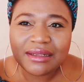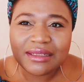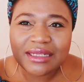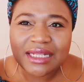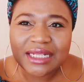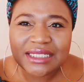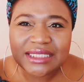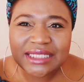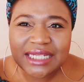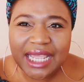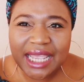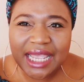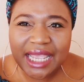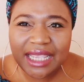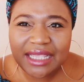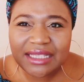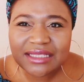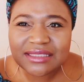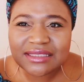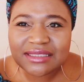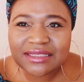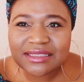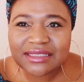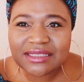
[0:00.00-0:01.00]
the
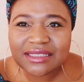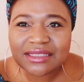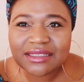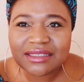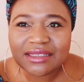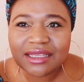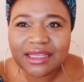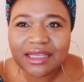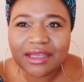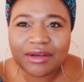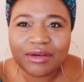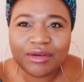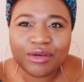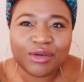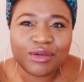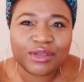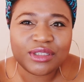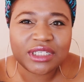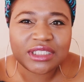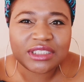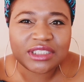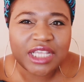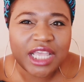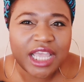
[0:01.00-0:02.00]
taste or
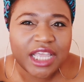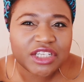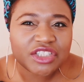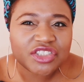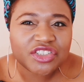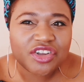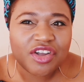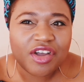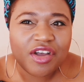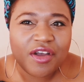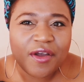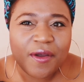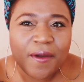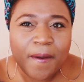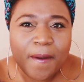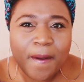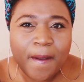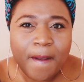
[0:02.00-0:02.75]
the texture,